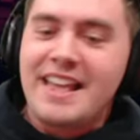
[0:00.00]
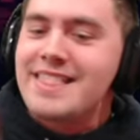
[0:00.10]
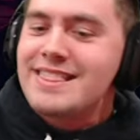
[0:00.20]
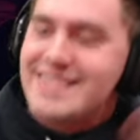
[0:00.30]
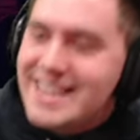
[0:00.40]

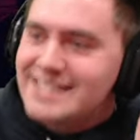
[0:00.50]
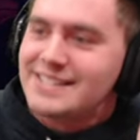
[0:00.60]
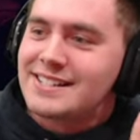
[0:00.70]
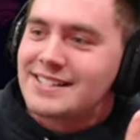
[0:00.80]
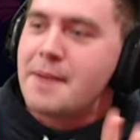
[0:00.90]

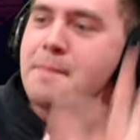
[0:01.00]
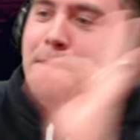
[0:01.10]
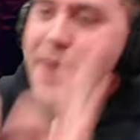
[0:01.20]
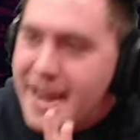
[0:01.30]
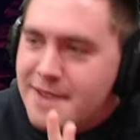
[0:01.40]
This
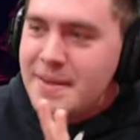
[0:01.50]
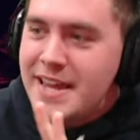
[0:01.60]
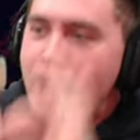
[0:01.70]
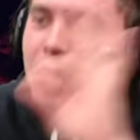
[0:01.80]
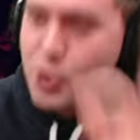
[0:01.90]
made me
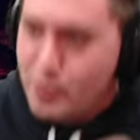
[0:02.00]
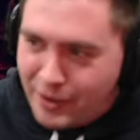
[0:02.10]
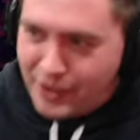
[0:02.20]
a coomer.